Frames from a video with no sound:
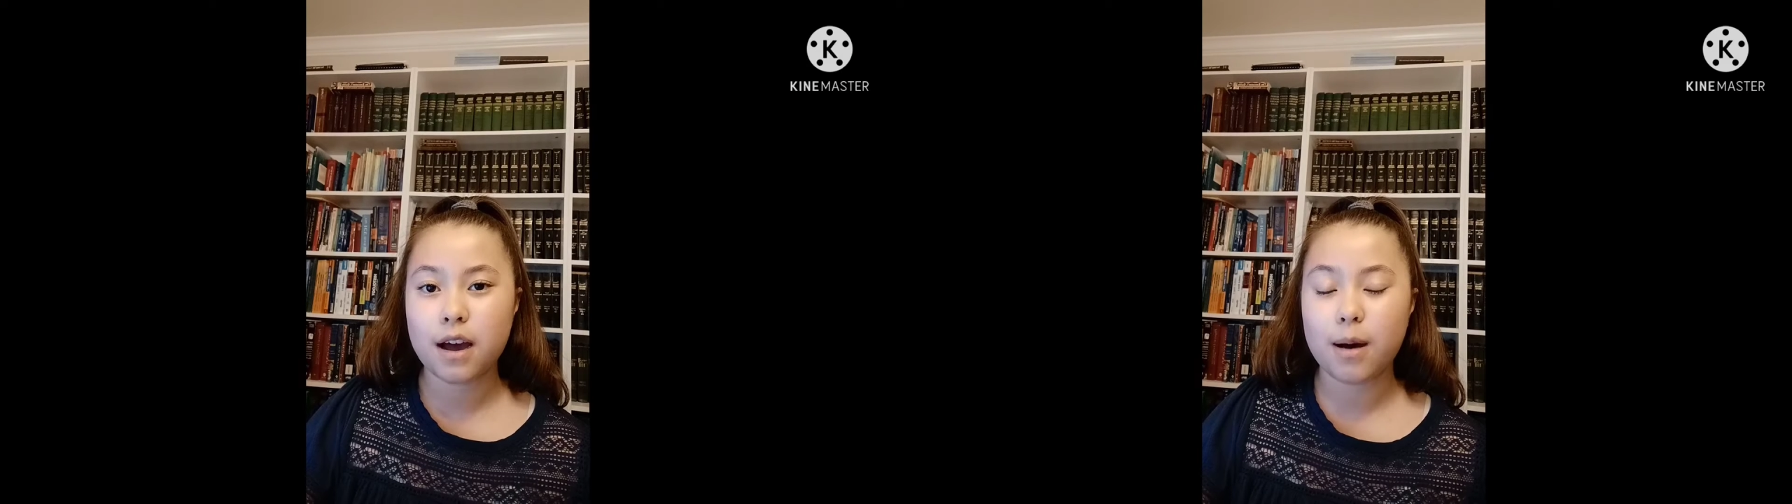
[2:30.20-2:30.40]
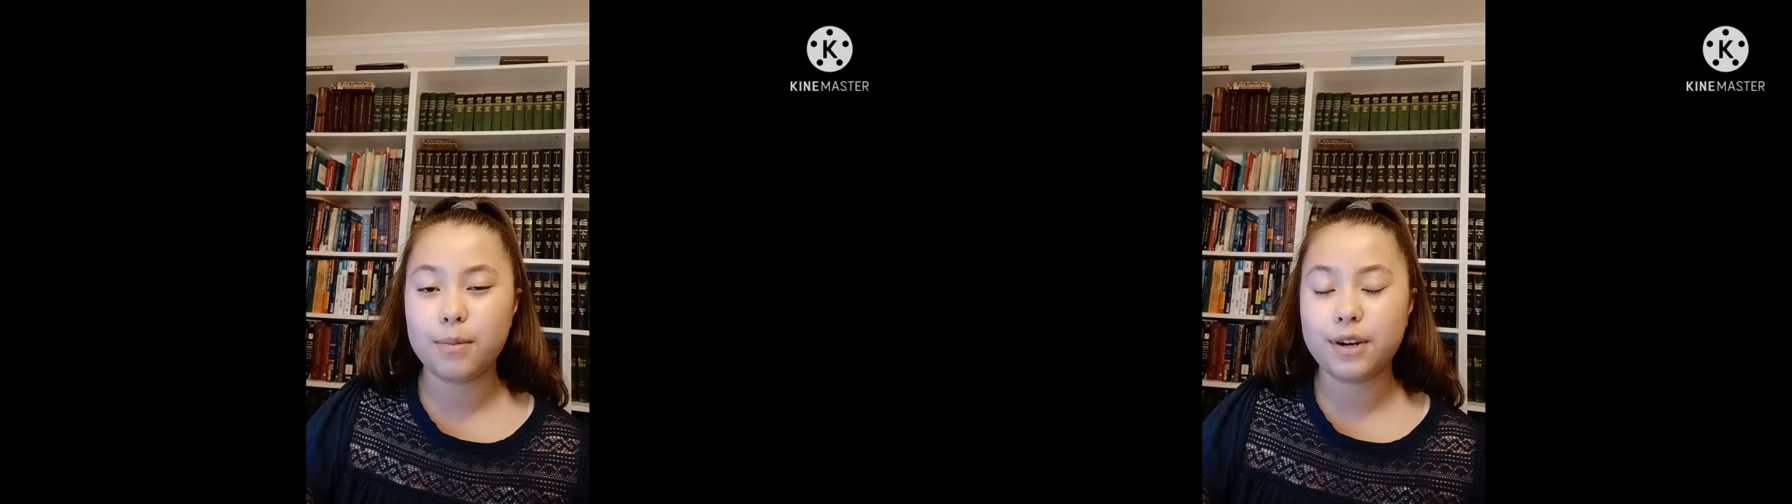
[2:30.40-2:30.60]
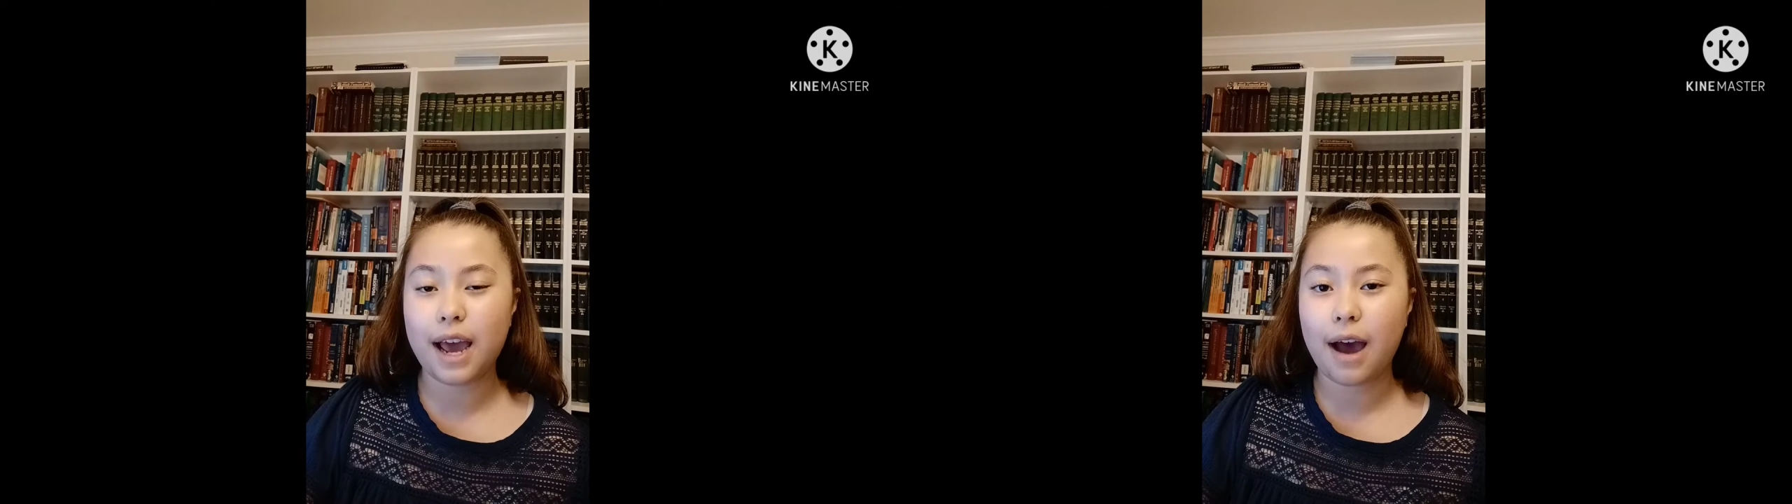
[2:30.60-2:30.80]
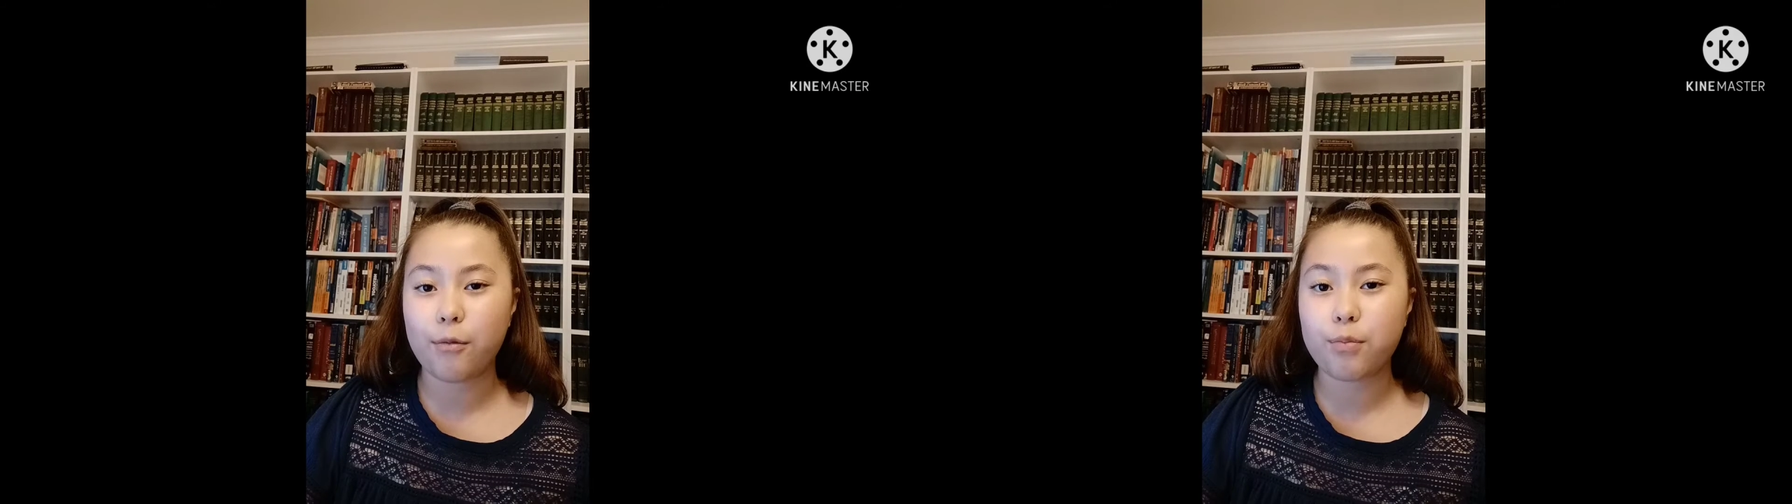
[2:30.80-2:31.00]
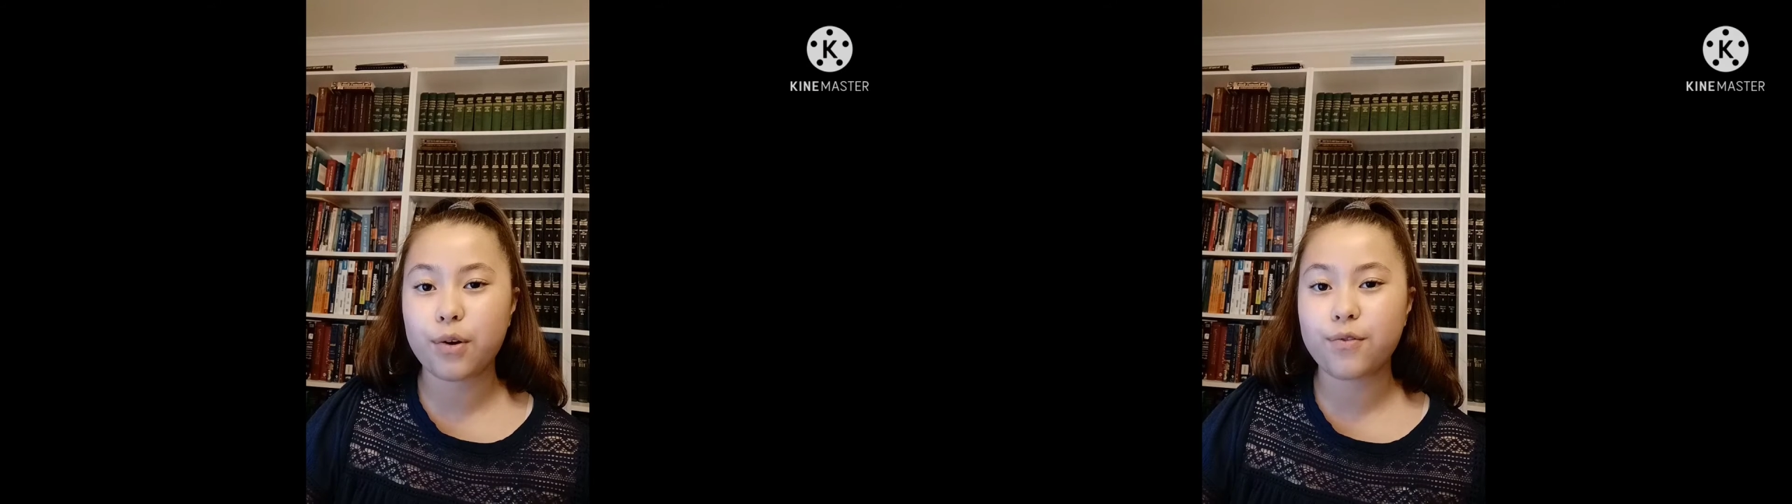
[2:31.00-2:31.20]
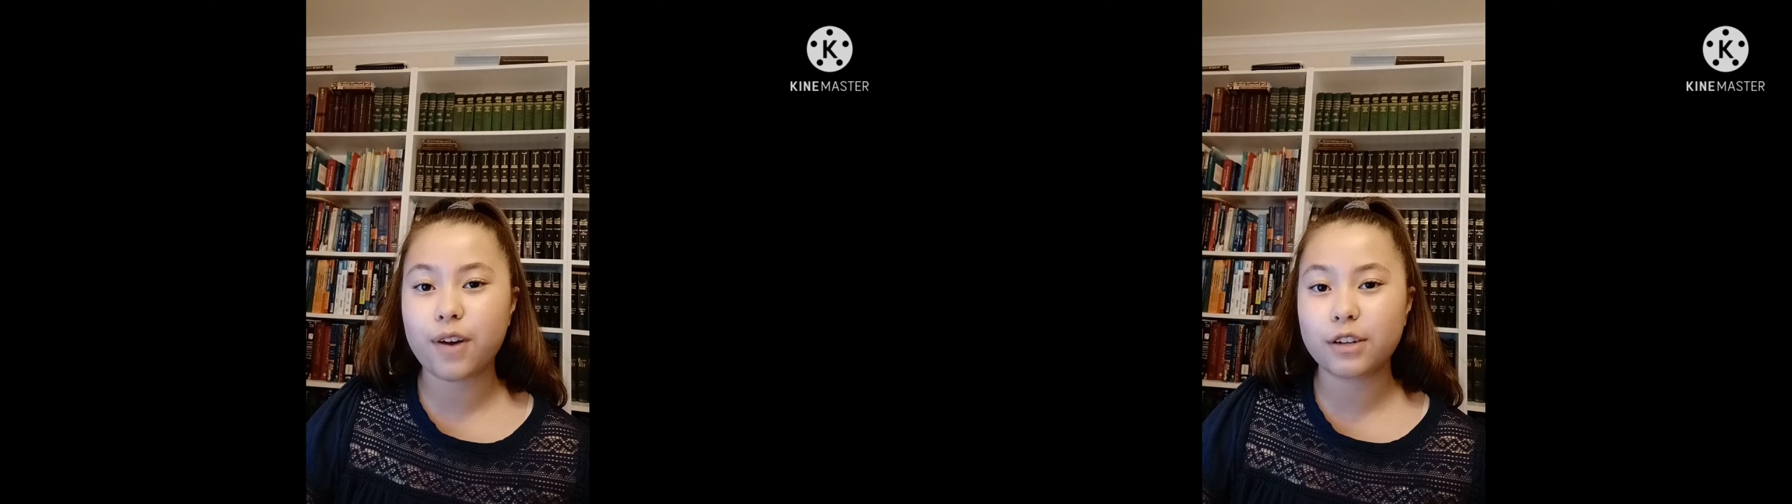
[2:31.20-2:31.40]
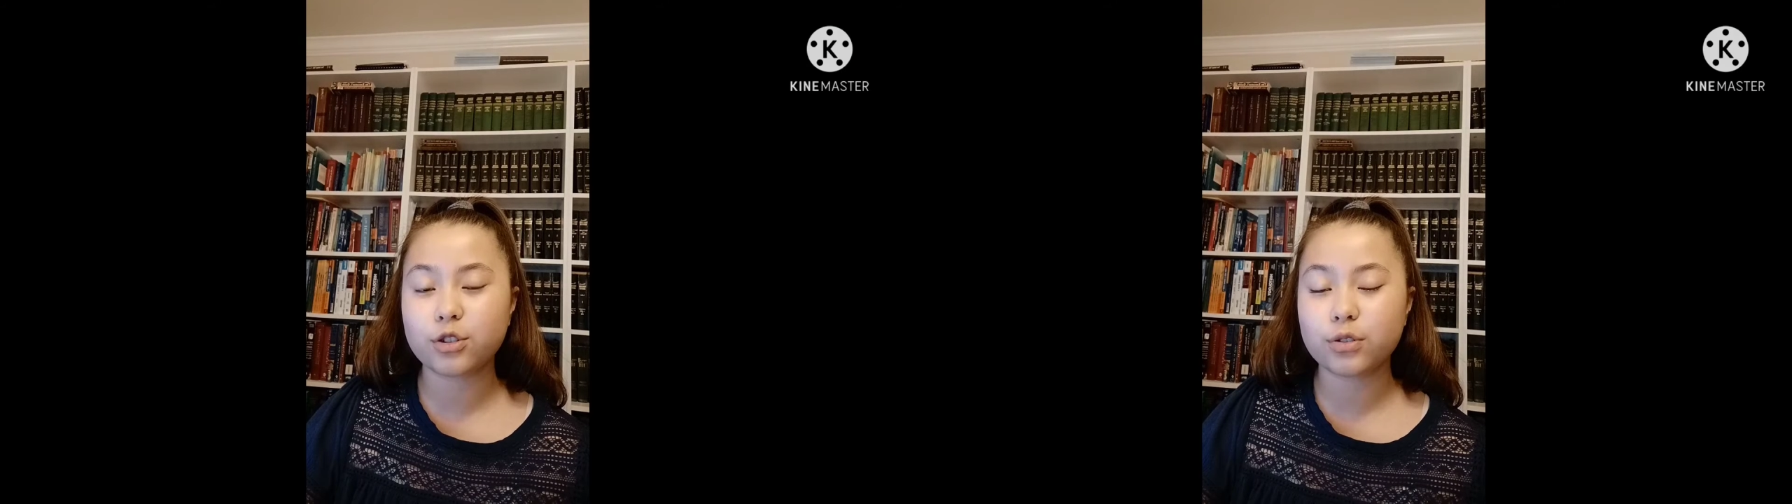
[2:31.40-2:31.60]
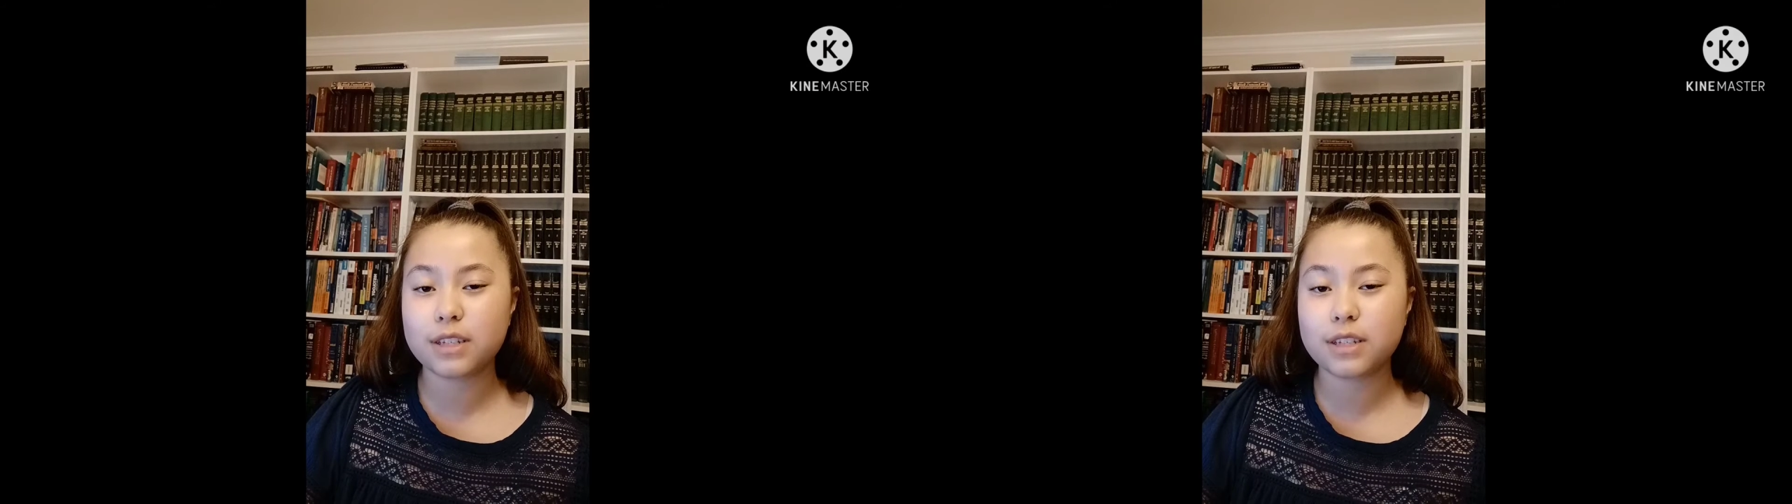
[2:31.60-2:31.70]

and have professional